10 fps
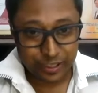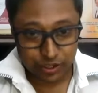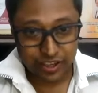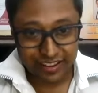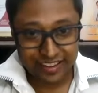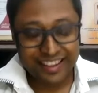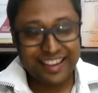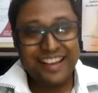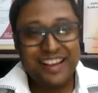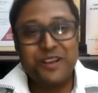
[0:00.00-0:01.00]
Okay,
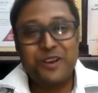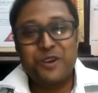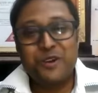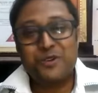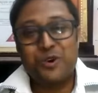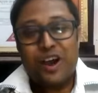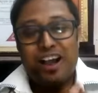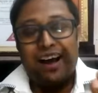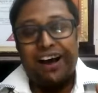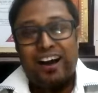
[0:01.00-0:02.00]
so
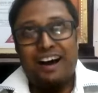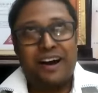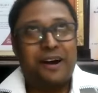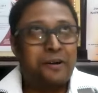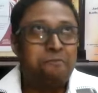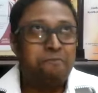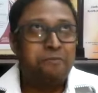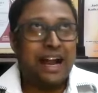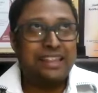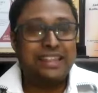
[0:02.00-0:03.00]
I